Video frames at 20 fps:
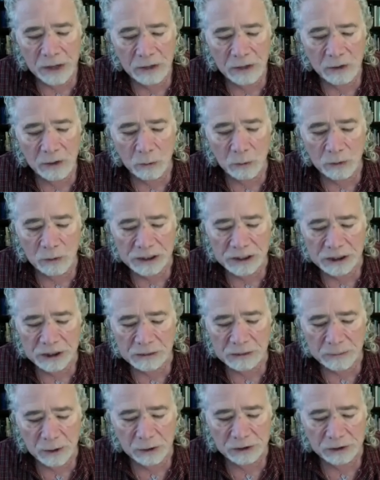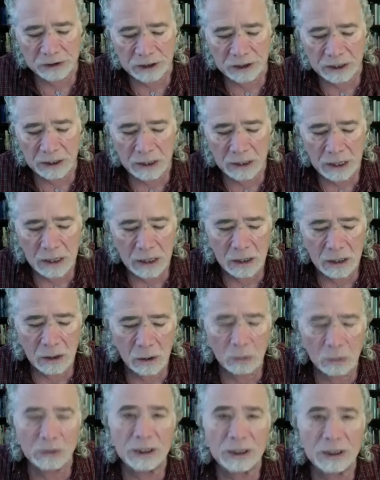the richest person
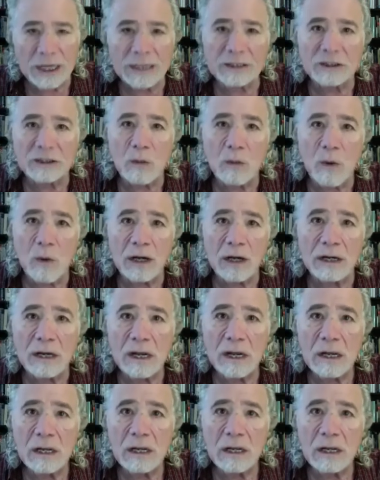is the one